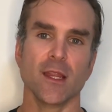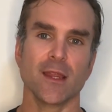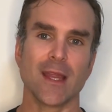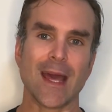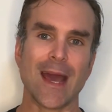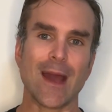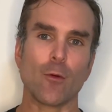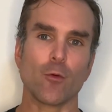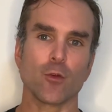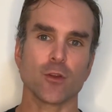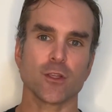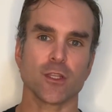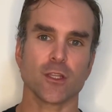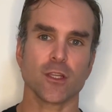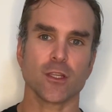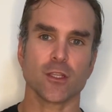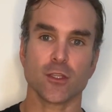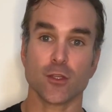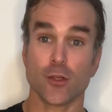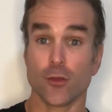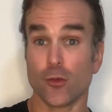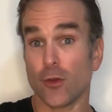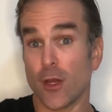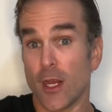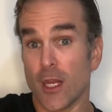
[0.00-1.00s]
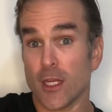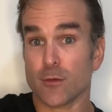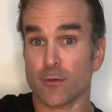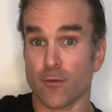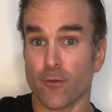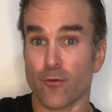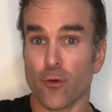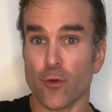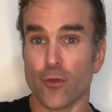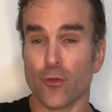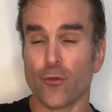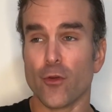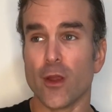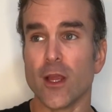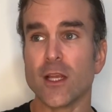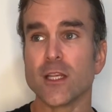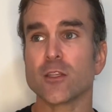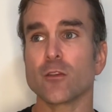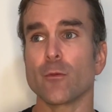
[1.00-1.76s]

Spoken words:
that was the 2 days before the race.